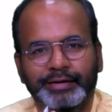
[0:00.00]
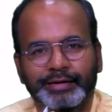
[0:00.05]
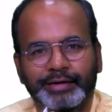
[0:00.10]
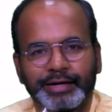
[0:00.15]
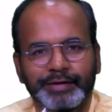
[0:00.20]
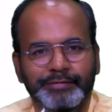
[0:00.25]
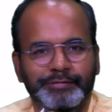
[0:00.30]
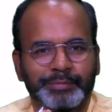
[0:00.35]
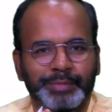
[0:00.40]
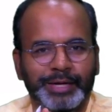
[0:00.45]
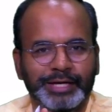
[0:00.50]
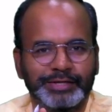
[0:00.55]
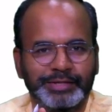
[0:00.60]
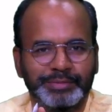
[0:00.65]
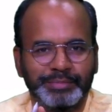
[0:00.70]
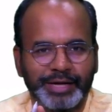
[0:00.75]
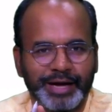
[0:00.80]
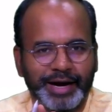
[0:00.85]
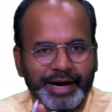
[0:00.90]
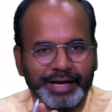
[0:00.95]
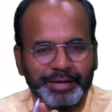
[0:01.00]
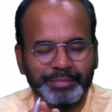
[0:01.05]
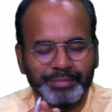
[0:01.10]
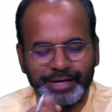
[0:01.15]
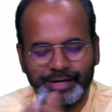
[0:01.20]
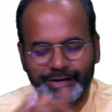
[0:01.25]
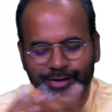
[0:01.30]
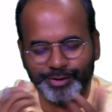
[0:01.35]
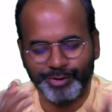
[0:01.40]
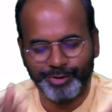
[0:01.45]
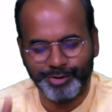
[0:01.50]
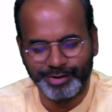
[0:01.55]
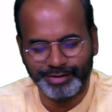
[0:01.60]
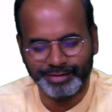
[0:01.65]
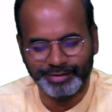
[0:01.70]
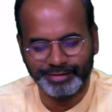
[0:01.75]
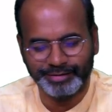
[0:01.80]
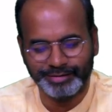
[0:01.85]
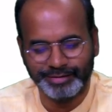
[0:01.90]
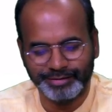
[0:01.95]
information behind me or
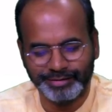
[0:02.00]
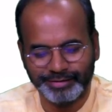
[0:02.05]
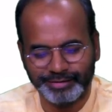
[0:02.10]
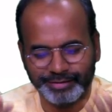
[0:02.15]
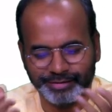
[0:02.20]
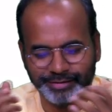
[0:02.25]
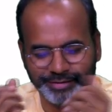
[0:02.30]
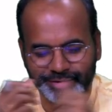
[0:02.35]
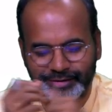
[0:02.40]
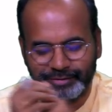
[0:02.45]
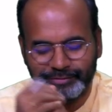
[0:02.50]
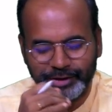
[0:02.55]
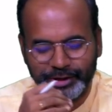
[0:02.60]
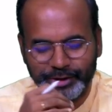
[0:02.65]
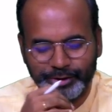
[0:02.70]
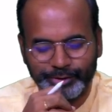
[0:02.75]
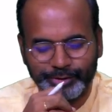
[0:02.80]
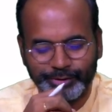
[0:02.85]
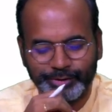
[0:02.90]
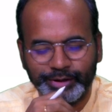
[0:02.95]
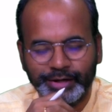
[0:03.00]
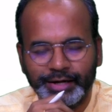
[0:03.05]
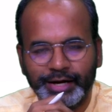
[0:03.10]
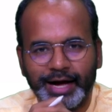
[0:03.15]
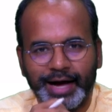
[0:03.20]
in the video